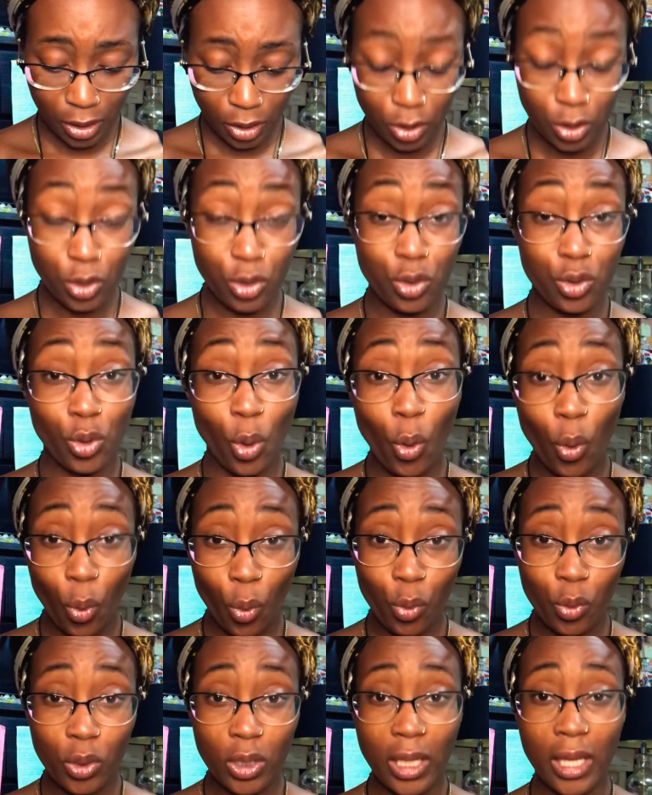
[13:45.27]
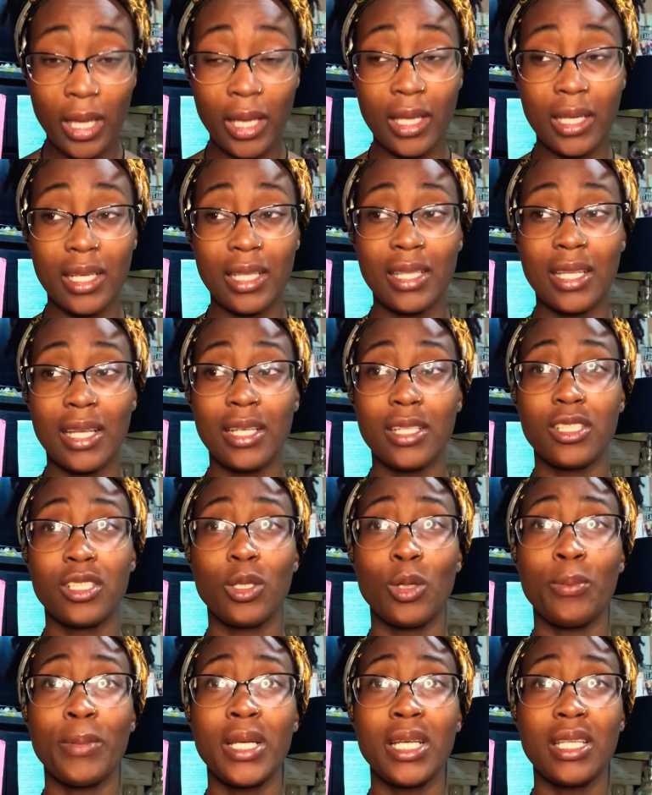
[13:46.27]
stole it, and then
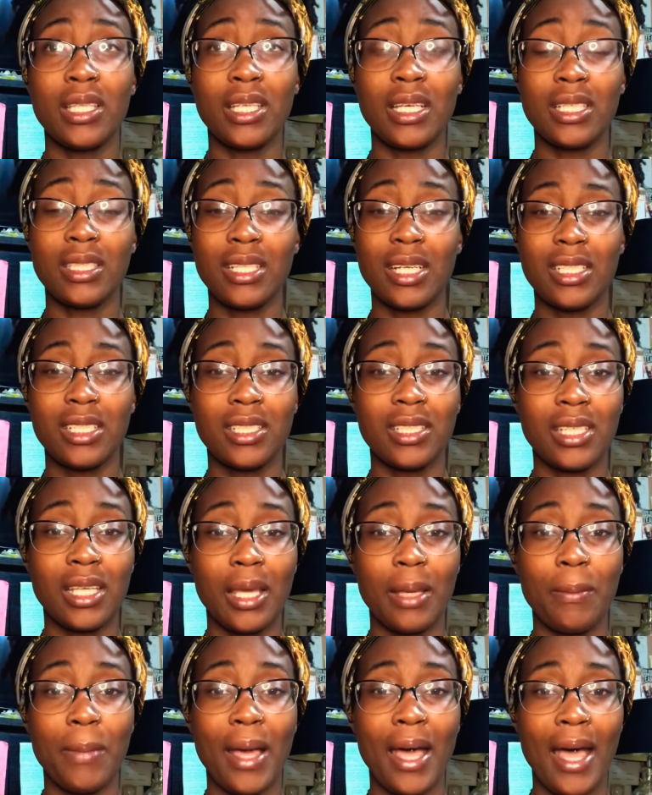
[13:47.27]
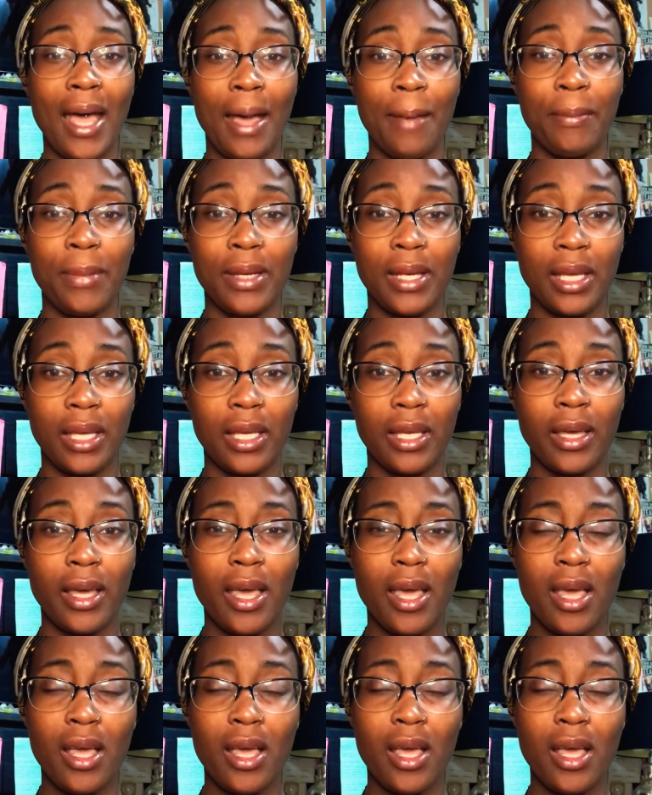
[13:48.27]
so many things that just kept happening